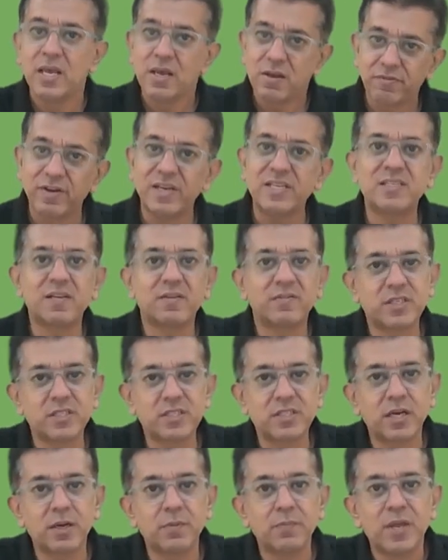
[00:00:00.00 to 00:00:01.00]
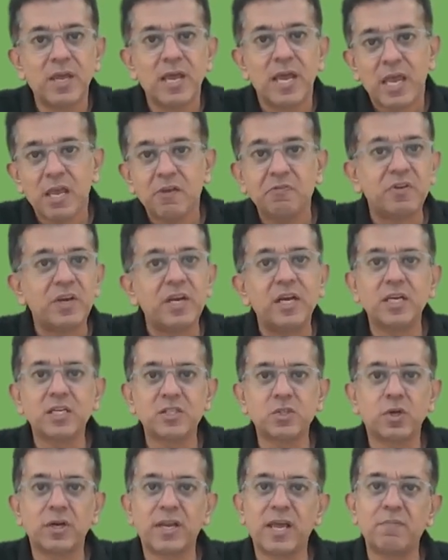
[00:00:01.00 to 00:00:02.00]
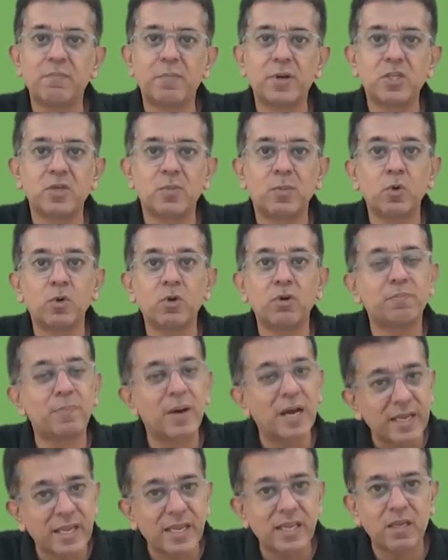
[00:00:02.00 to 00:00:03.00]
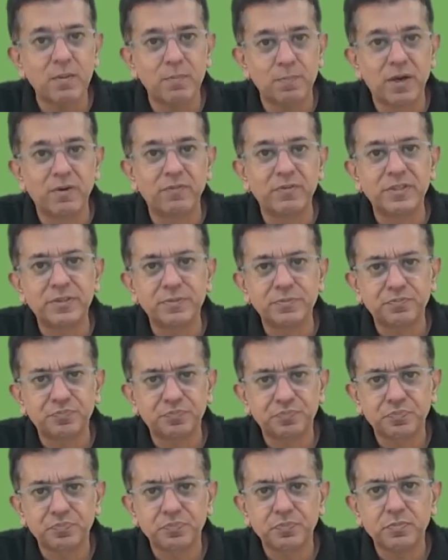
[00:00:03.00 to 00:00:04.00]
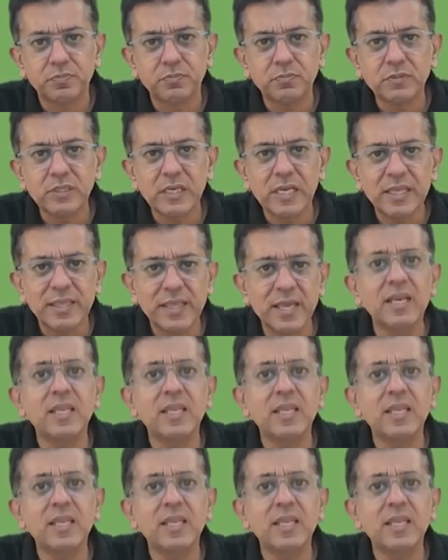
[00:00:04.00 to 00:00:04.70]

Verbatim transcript: Vice versa. If he does not have much amount of bargaining power, then in